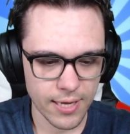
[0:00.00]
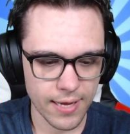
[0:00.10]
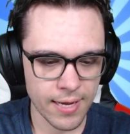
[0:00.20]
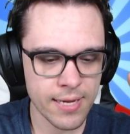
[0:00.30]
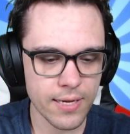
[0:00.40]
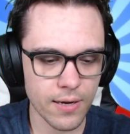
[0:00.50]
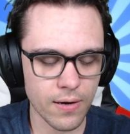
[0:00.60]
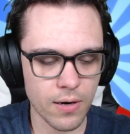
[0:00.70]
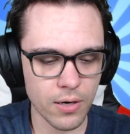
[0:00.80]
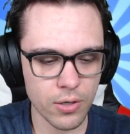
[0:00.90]

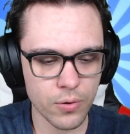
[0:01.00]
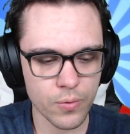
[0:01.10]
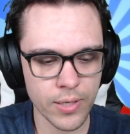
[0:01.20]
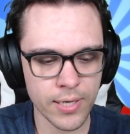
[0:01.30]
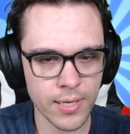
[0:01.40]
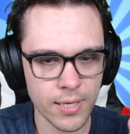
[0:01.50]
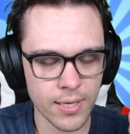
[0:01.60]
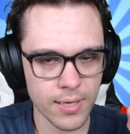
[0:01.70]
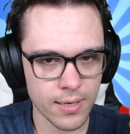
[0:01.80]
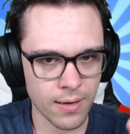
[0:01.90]
800
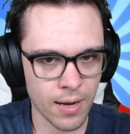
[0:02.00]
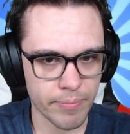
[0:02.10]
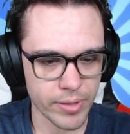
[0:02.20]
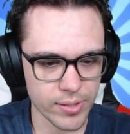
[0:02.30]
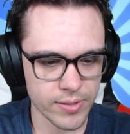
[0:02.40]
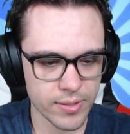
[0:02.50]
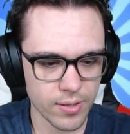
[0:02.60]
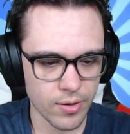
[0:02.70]
copies